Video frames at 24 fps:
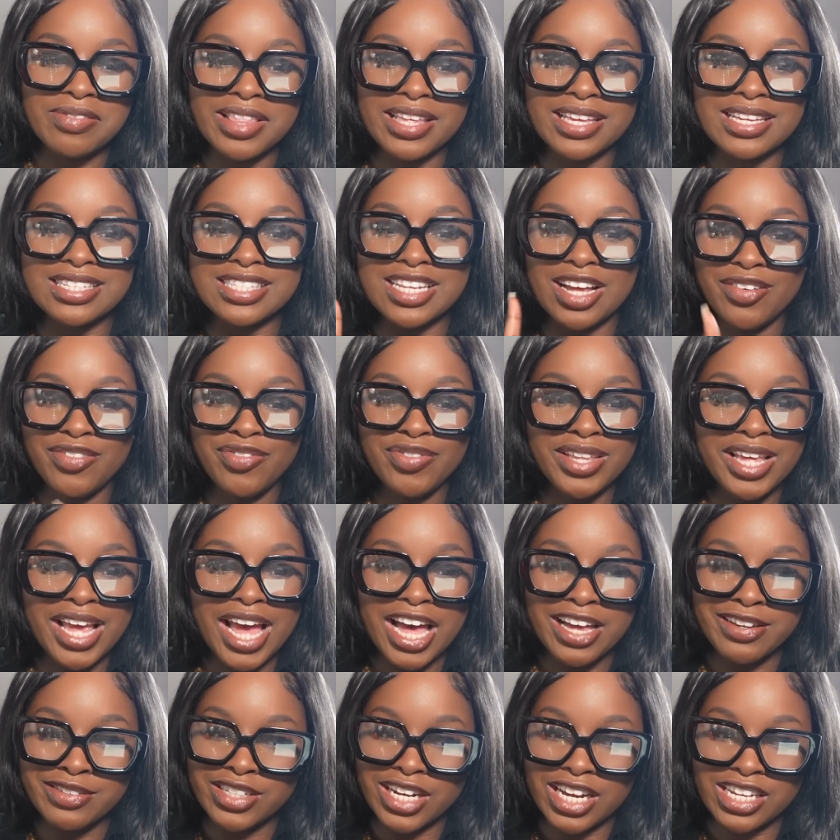They definitely
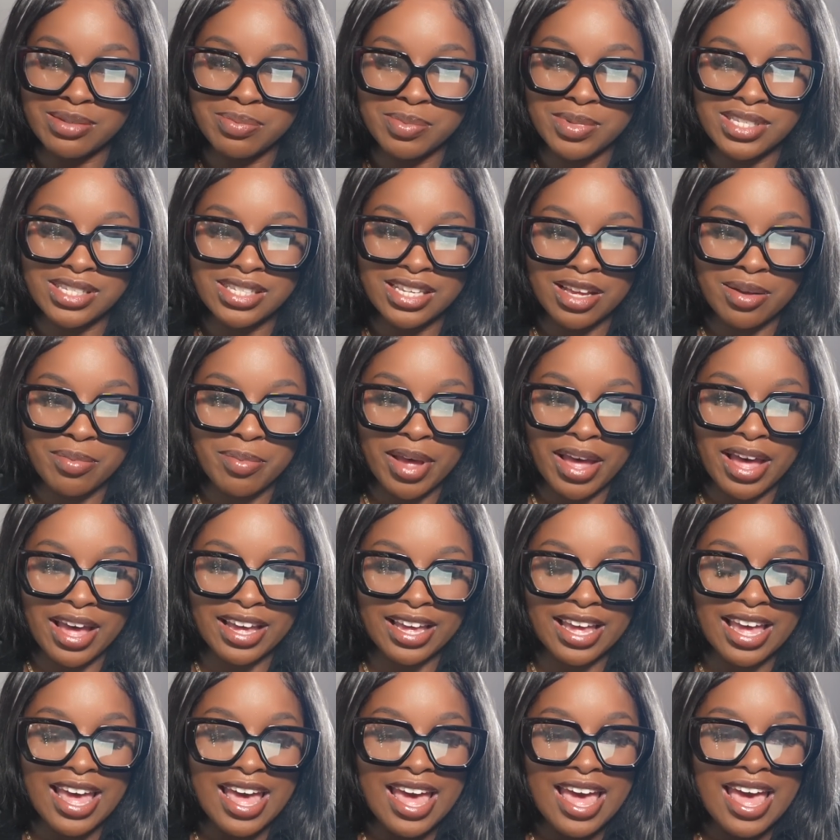have jasmine sandalwood,